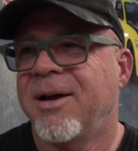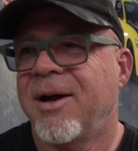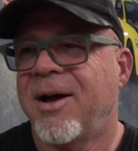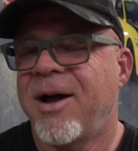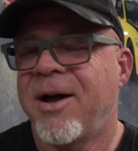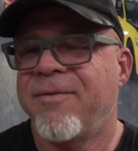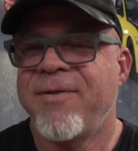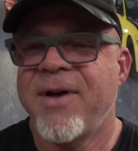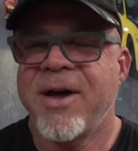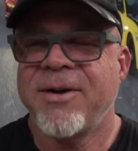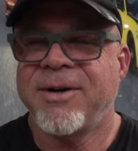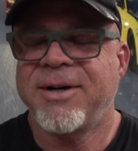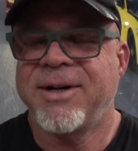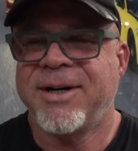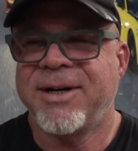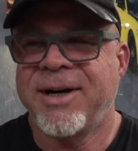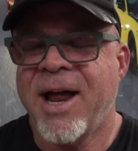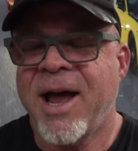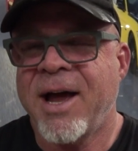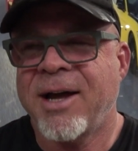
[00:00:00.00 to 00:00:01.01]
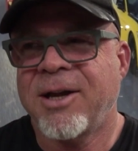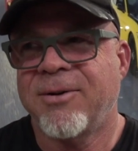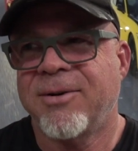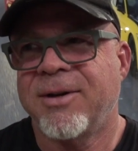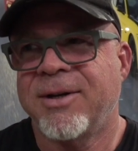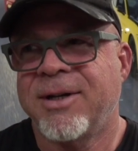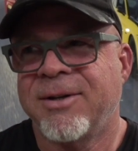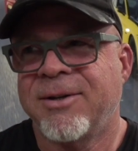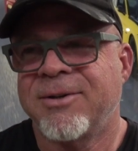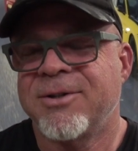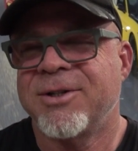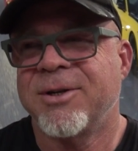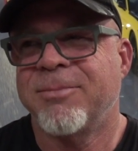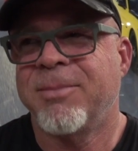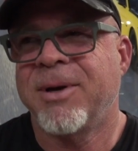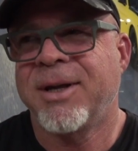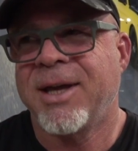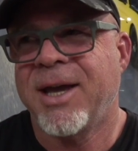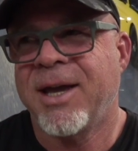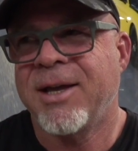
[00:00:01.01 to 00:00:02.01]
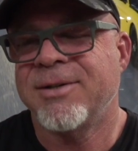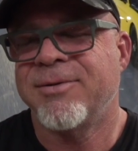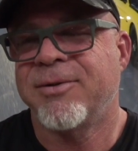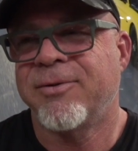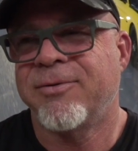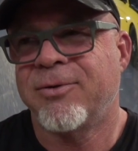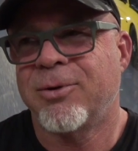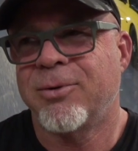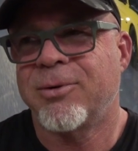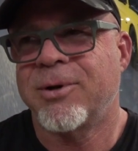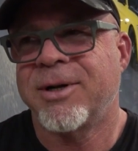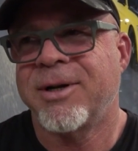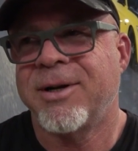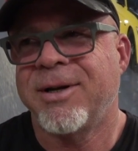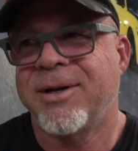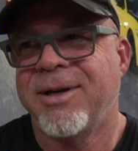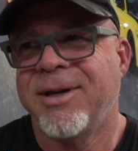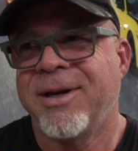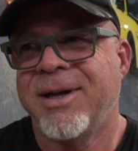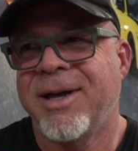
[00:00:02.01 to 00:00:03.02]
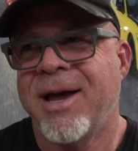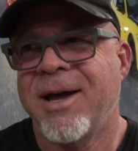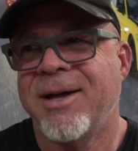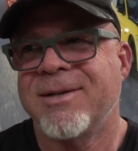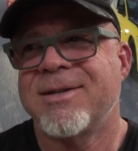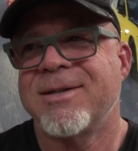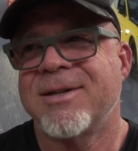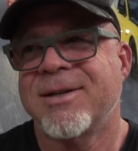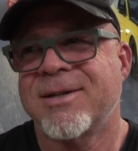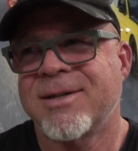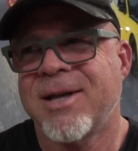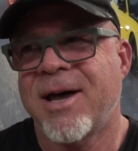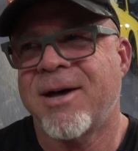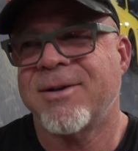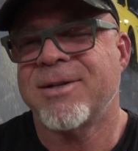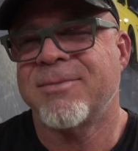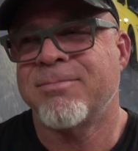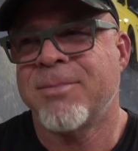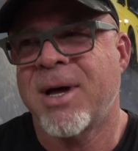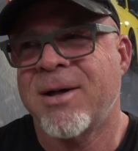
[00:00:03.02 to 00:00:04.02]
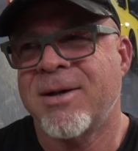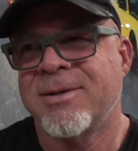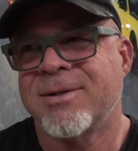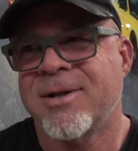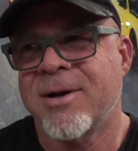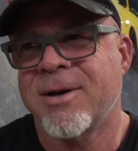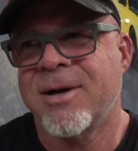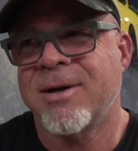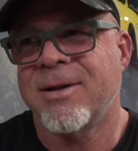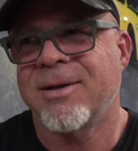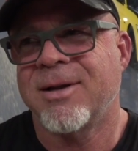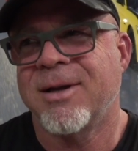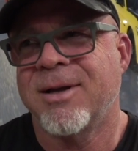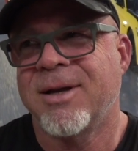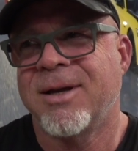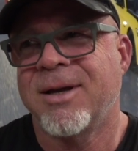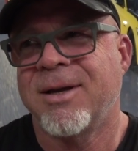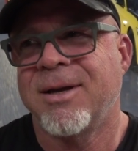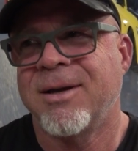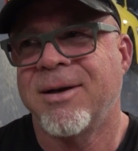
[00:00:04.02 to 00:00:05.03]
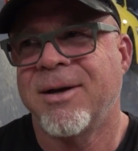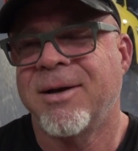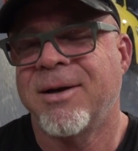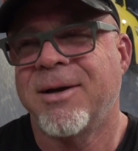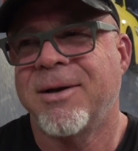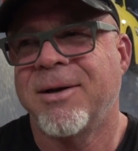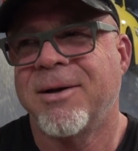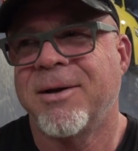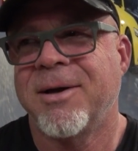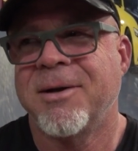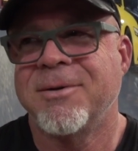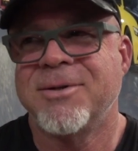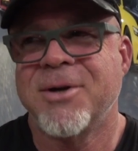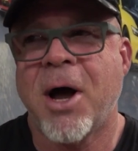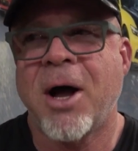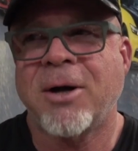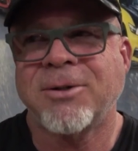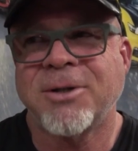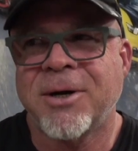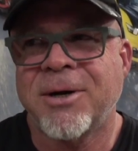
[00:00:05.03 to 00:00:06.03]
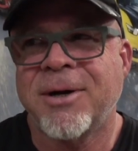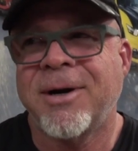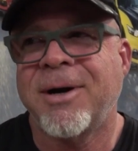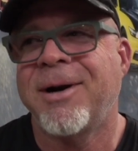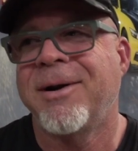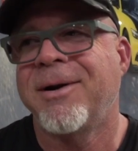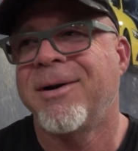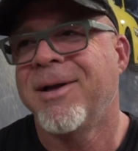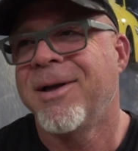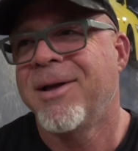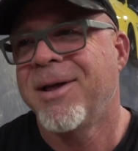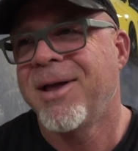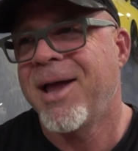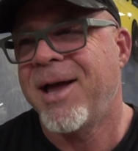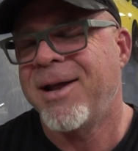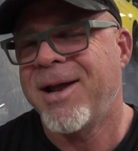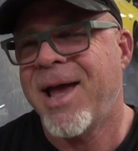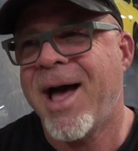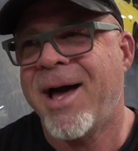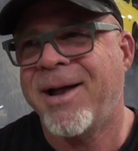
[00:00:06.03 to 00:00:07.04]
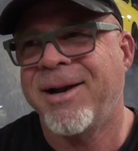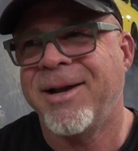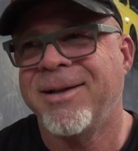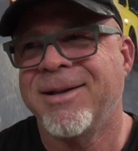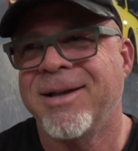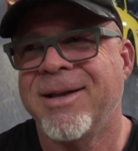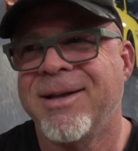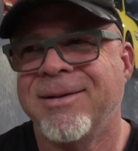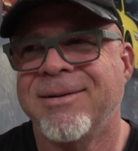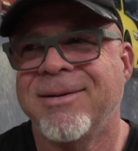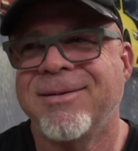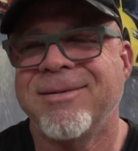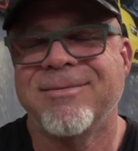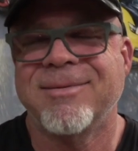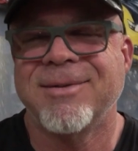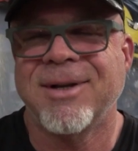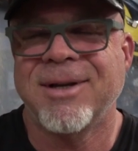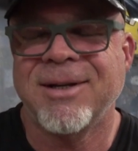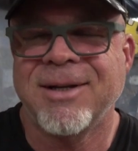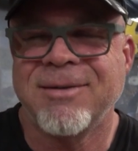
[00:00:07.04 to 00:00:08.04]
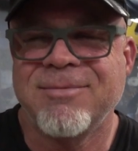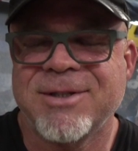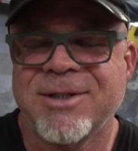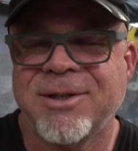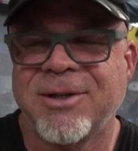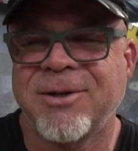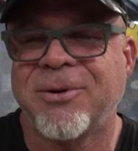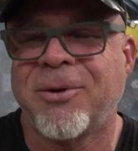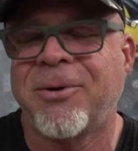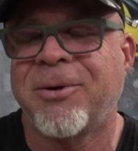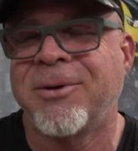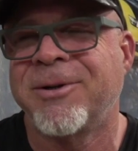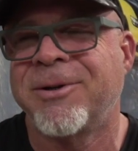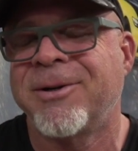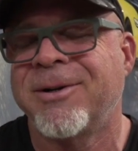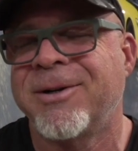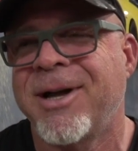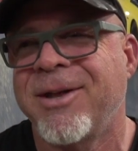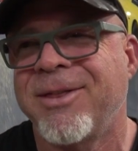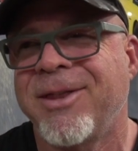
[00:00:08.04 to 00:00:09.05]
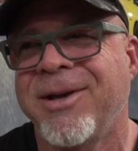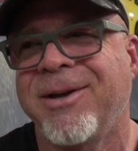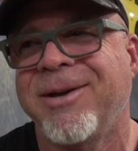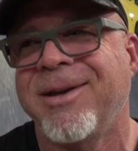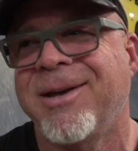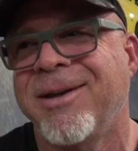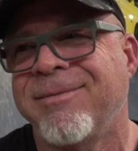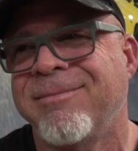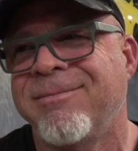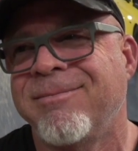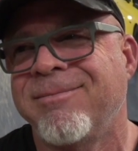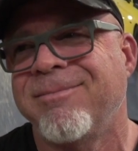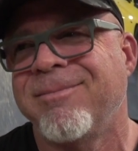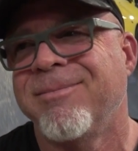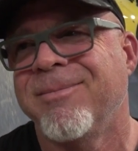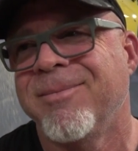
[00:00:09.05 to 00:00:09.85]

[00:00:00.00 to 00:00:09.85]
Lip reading: I found it at an Acura dealership in Gainesville, Florida. It had 6,000 miles on it. A doctor had it, and he was a little older, and I think getting